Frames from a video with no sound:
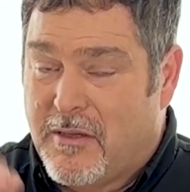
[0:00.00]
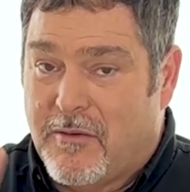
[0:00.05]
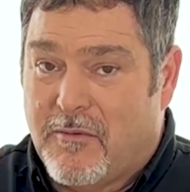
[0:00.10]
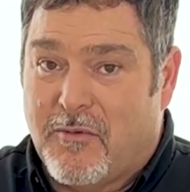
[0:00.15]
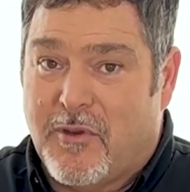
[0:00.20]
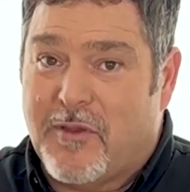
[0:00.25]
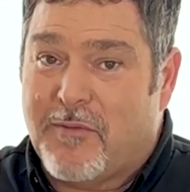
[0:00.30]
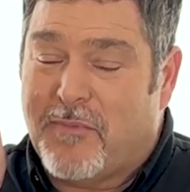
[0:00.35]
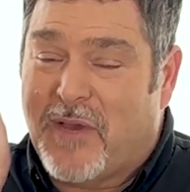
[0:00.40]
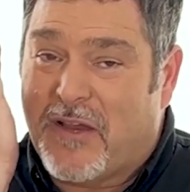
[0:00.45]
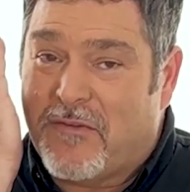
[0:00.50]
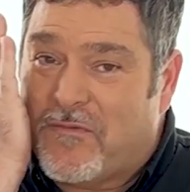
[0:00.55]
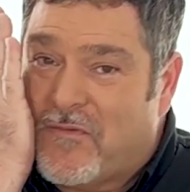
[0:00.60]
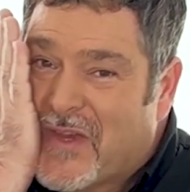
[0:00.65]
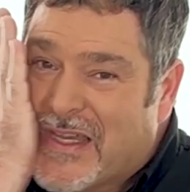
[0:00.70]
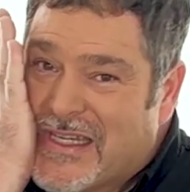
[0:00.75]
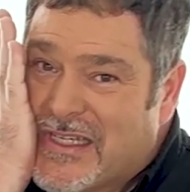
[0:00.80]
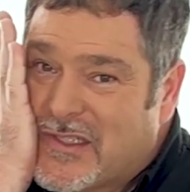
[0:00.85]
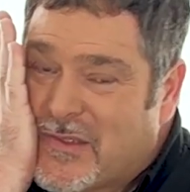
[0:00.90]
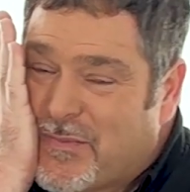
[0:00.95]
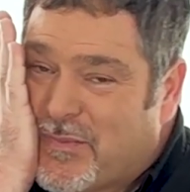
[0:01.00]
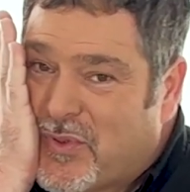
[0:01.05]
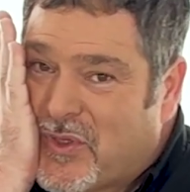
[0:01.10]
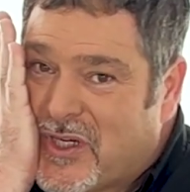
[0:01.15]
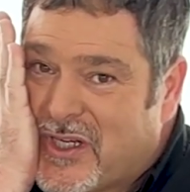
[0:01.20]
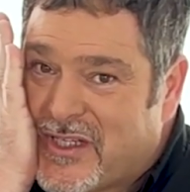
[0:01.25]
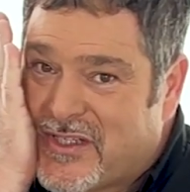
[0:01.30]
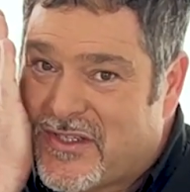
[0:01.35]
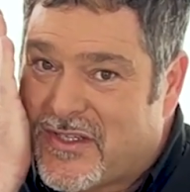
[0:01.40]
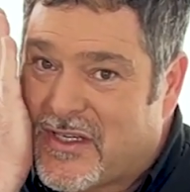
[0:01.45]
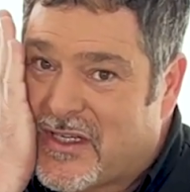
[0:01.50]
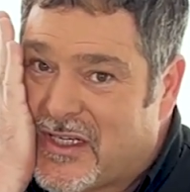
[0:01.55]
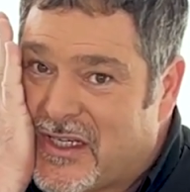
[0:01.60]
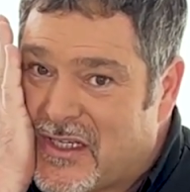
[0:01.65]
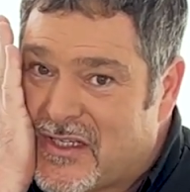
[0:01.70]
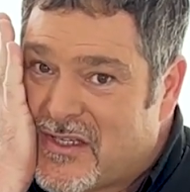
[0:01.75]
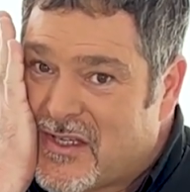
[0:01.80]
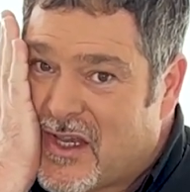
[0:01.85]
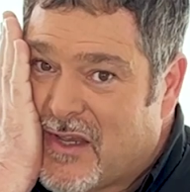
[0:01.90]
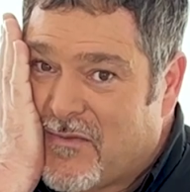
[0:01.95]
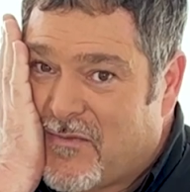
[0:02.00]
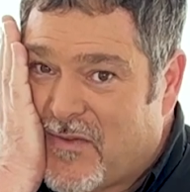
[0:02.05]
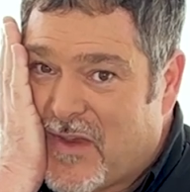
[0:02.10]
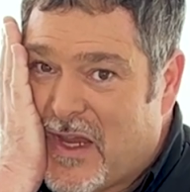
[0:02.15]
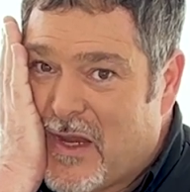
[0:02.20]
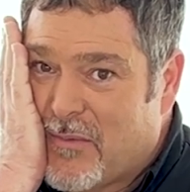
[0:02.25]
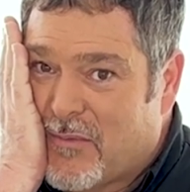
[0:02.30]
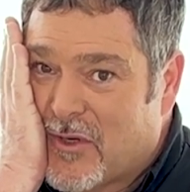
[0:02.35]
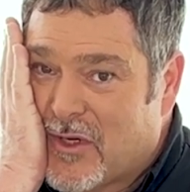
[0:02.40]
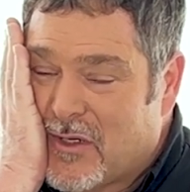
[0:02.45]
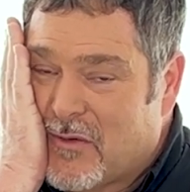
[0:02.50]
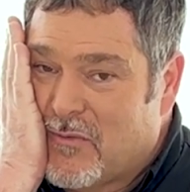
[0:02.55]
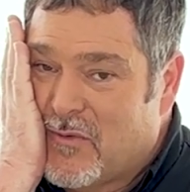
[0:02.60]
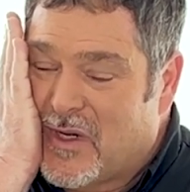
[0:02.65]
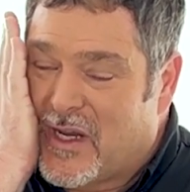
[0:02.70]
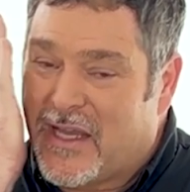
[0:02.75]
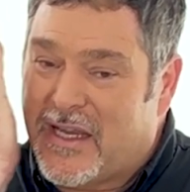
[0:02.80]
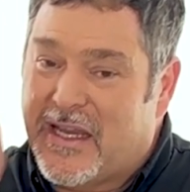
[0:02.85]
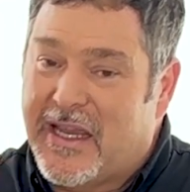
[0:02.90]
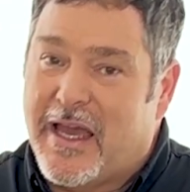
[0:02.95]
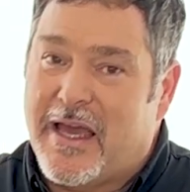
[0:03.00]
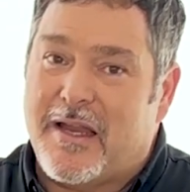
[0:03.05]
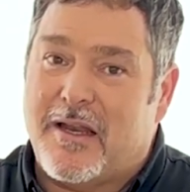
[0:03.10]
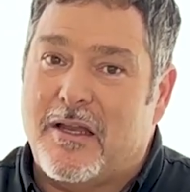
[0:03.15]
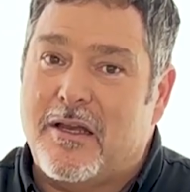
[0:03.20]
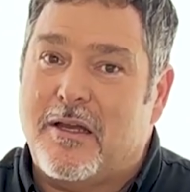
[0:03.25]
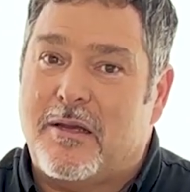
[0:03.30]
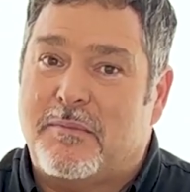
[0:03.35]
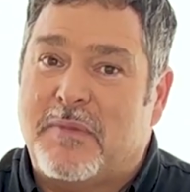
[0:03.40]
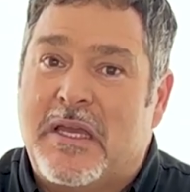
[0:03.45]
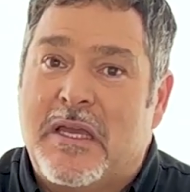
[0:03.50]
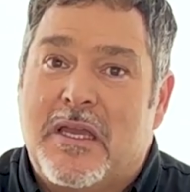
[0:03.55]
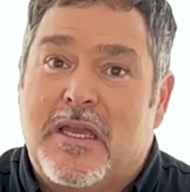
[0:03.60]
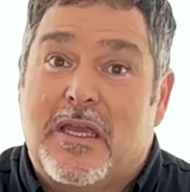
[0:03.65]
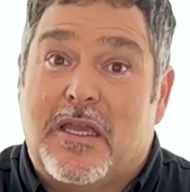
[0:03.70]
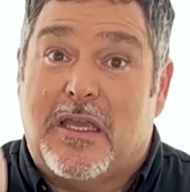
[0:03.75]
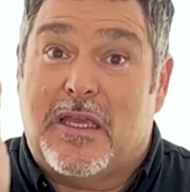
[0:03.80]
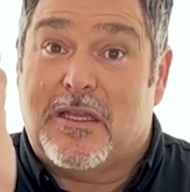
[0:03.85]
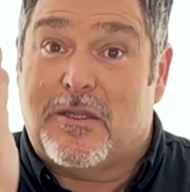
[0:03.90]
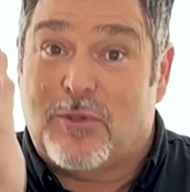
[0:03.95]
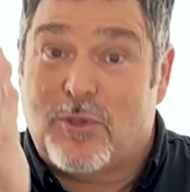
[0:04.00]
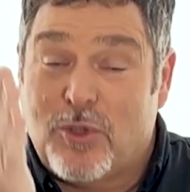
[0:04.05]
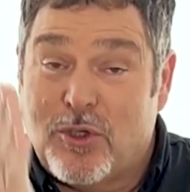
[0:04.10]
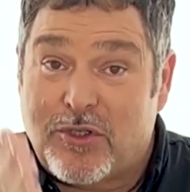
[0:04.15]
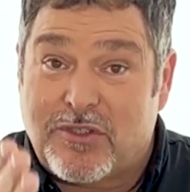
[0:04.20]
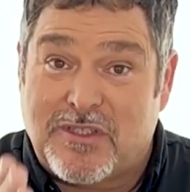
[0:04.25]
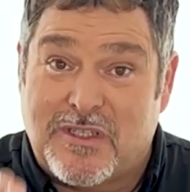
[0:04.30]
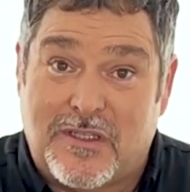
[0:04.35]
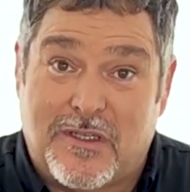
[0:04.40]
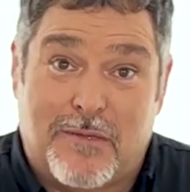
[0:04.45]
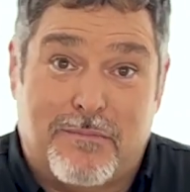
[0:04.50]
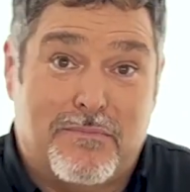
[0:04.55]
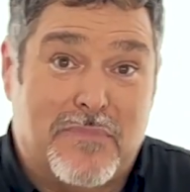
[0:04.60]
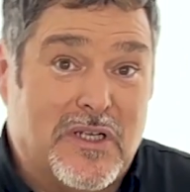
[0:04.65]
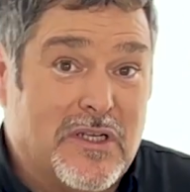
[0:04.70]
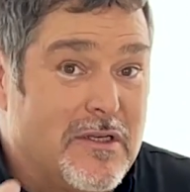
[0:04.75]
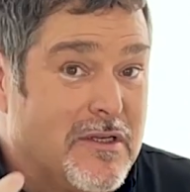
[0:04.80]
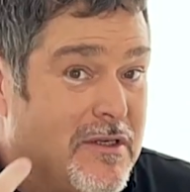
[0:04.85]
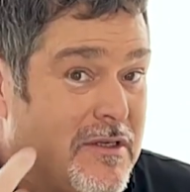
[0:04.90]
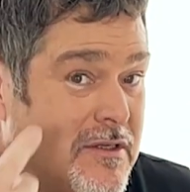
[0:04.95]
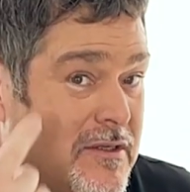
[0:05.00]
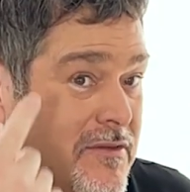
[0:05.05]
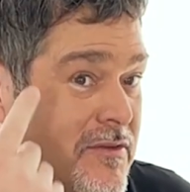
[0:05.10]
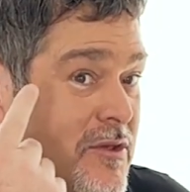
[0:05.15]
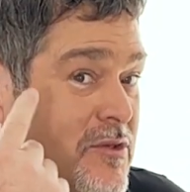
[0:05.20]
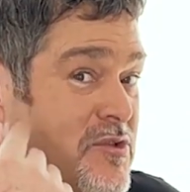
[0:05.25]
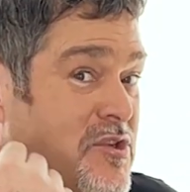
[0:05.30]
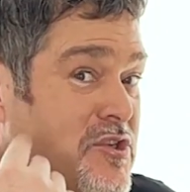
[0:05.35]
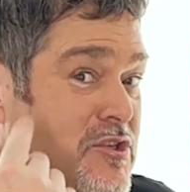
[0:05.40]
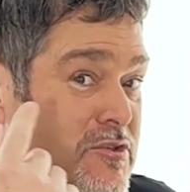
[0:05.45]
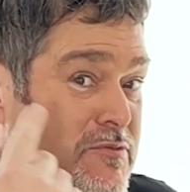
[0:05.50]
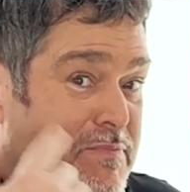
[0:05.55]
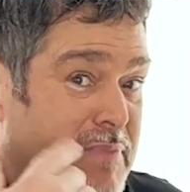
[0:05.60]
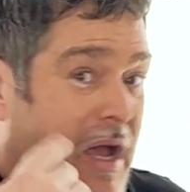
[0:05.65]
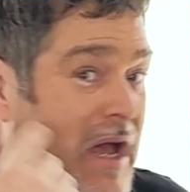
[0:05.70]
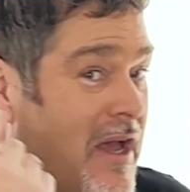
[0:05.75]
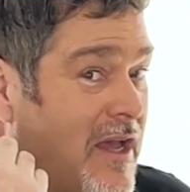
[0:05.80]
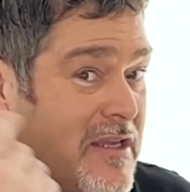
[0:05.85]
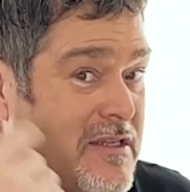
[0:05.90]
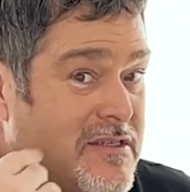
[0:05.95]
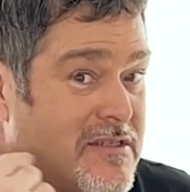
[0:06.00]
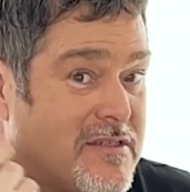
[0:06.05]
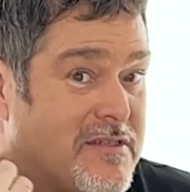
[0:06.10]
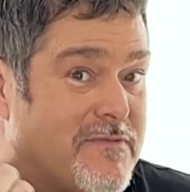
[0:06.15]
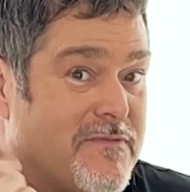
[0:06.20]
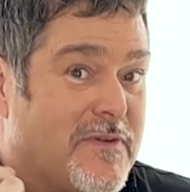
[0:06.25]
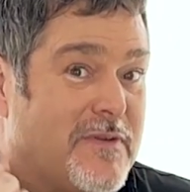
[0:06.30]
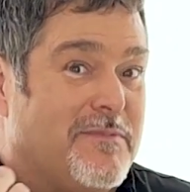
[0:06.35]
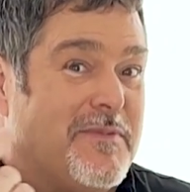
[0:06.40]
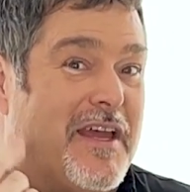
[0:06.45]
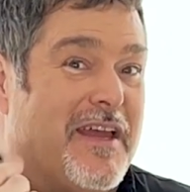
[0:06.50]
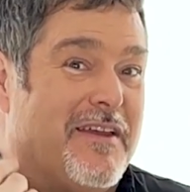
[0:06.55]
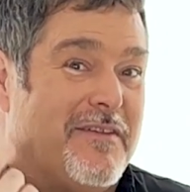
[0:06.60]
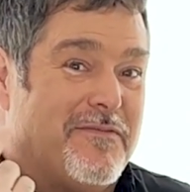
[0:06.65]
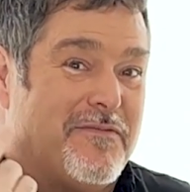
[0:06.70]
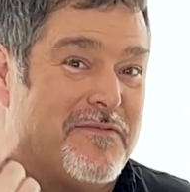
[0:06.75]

with my face pressed against that fabric, when I got up and looked in the mirror, those spots from that